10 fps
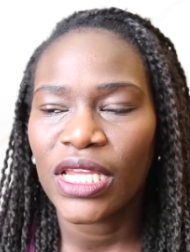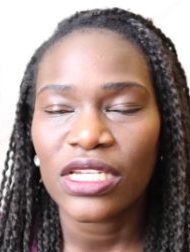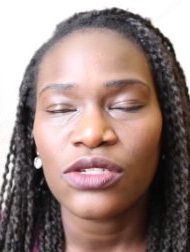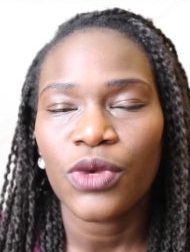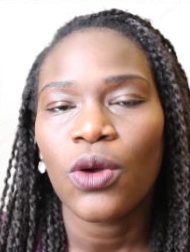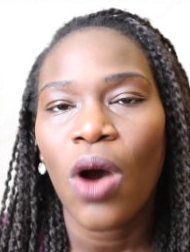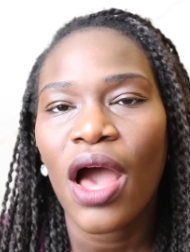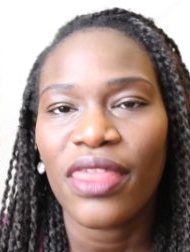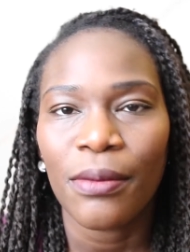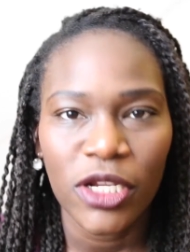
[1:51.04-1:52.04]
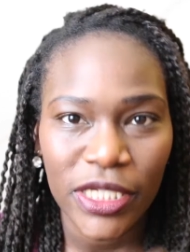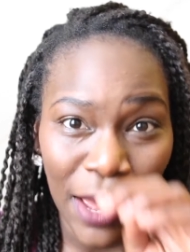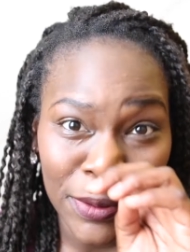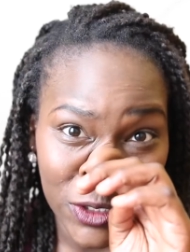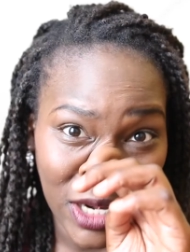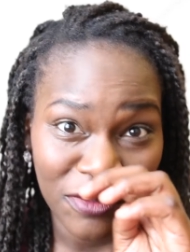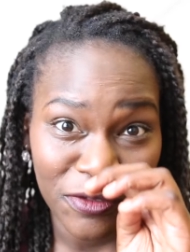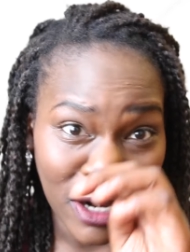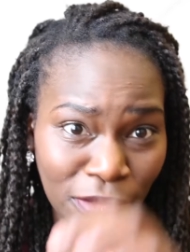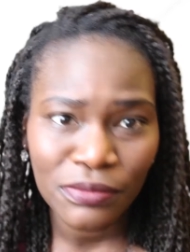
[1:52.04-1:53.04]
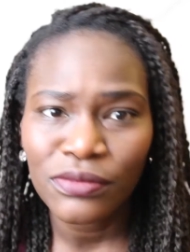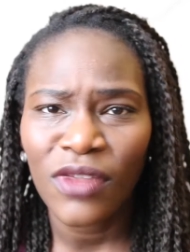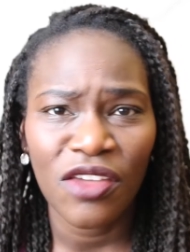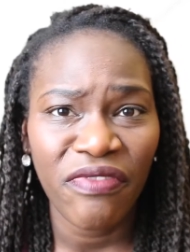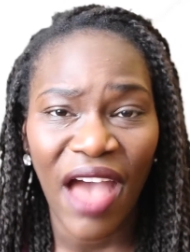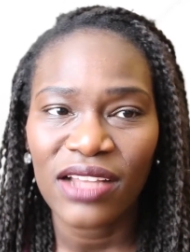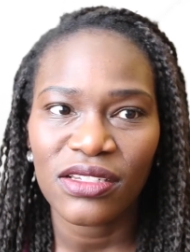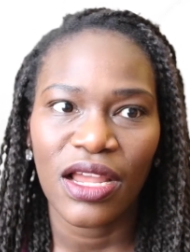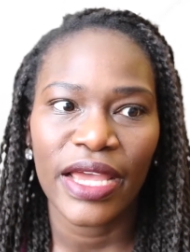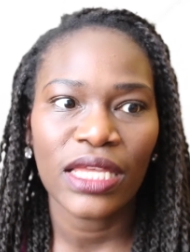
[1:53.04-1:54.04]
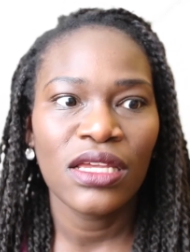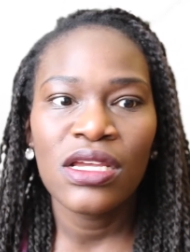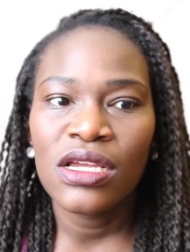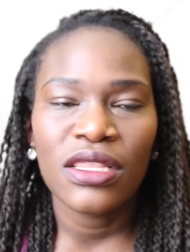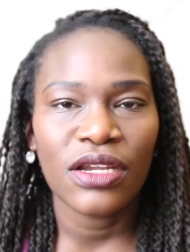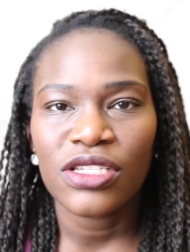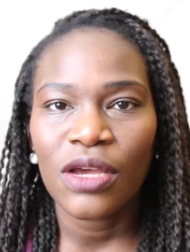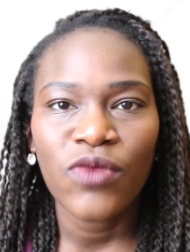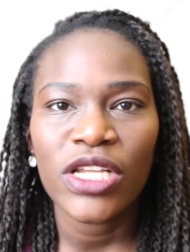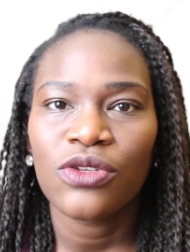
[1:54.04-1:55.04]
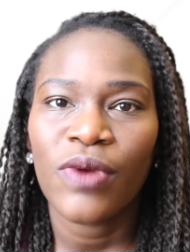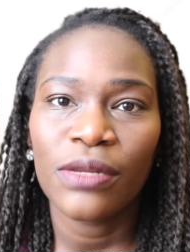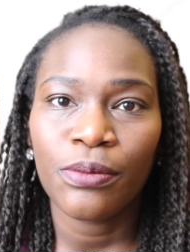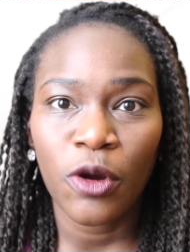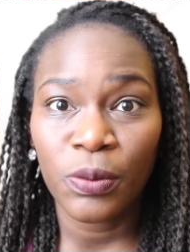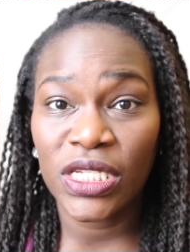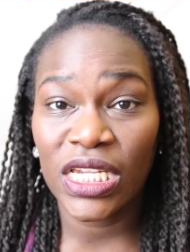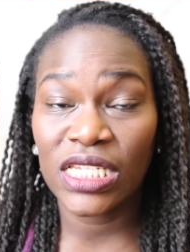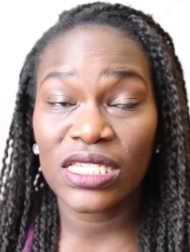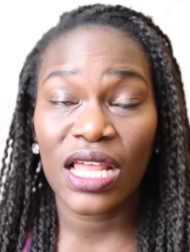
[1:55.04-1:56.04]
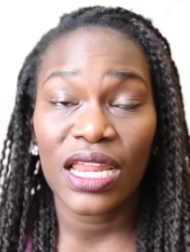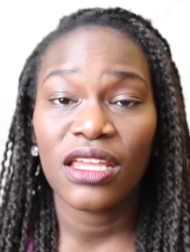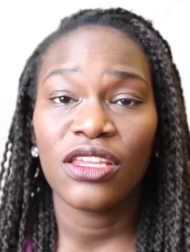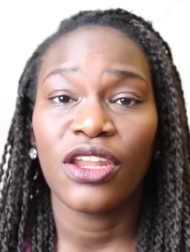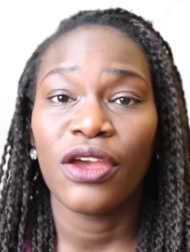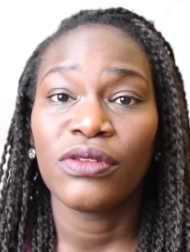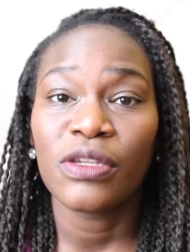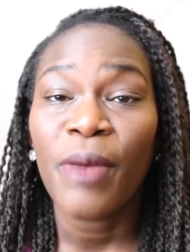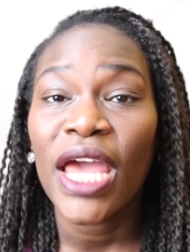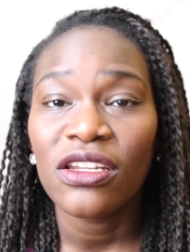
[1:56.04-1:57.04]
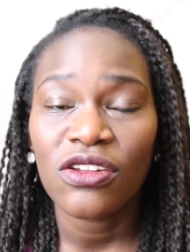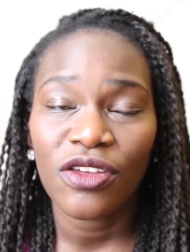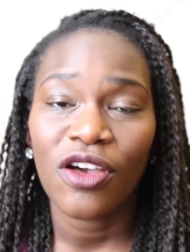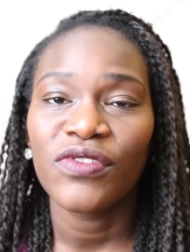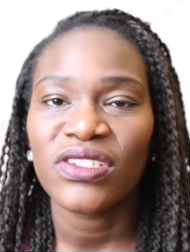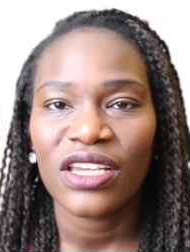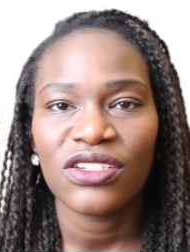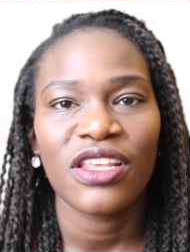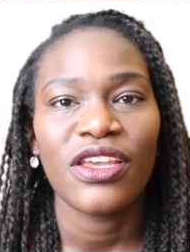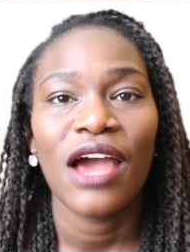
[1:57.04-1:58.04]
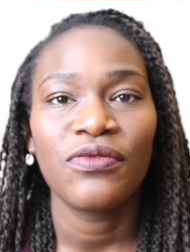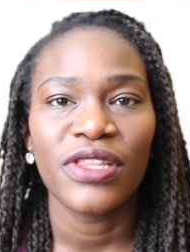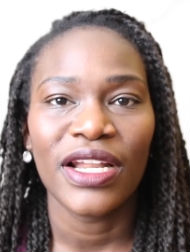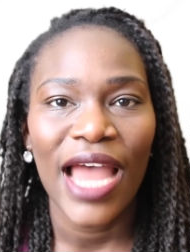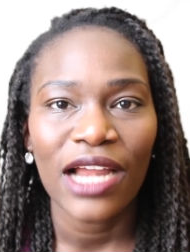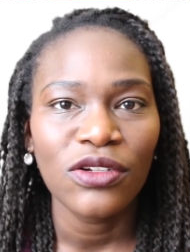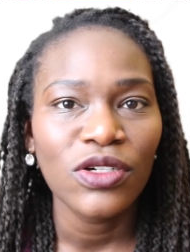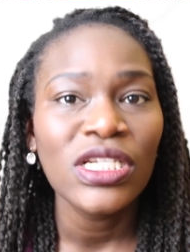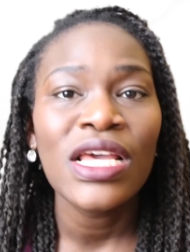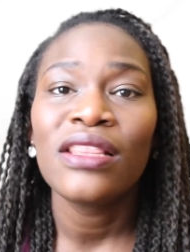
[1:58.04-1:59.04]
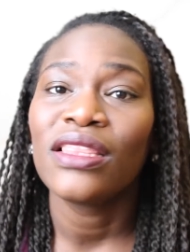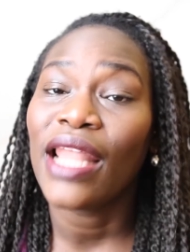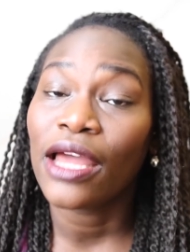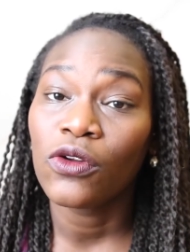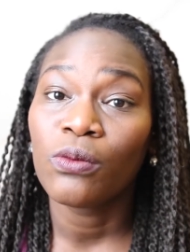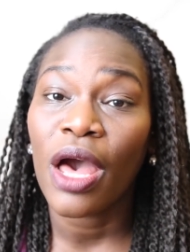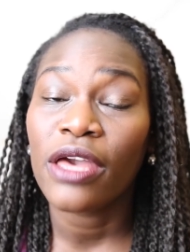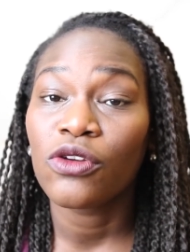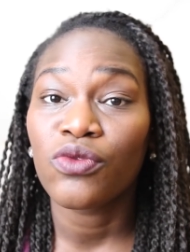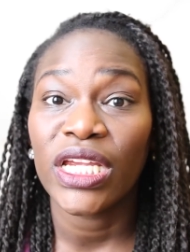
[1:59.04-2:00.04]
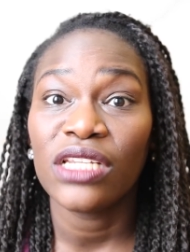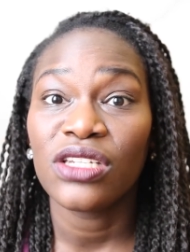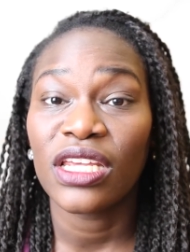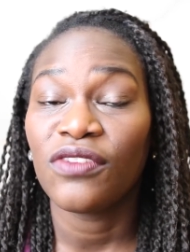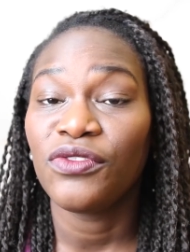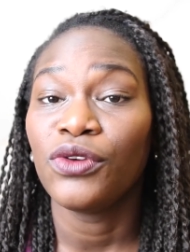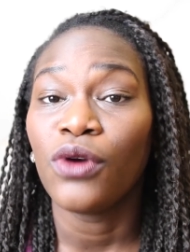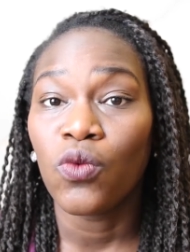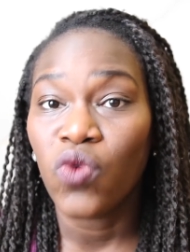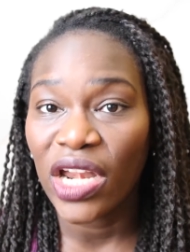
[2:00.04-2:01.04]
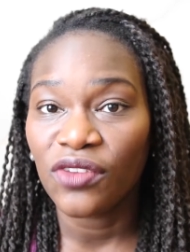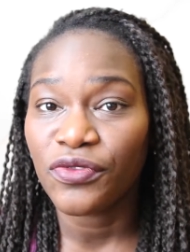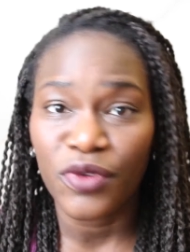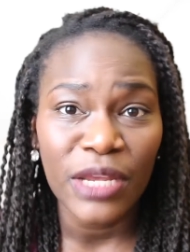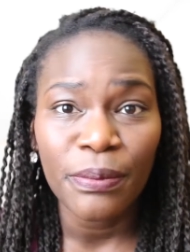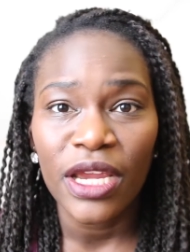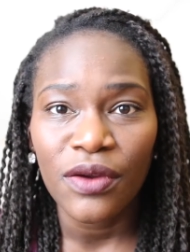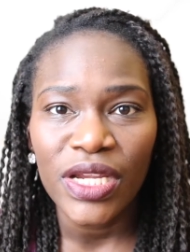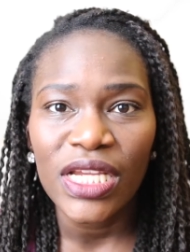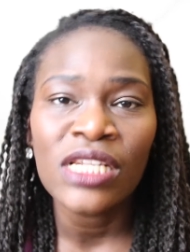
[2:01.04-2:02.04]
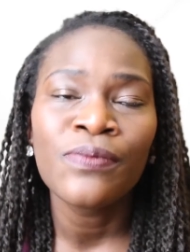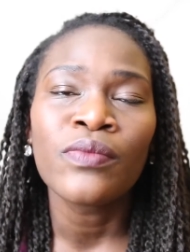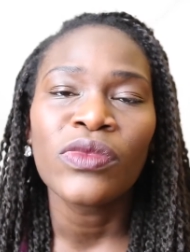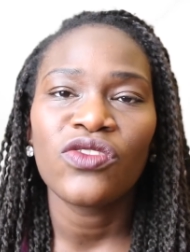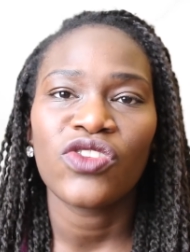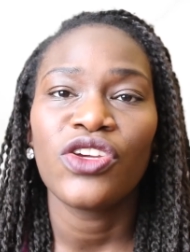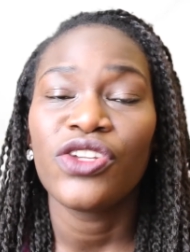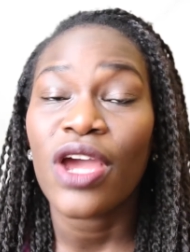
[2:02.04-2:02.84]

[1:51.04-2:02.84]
doesn't require that much capital up front. In fact, like, there are some rent-to-rent properties that, you know, depending on the conversation that you have with the landlord might agree to give you a rent-free period, so you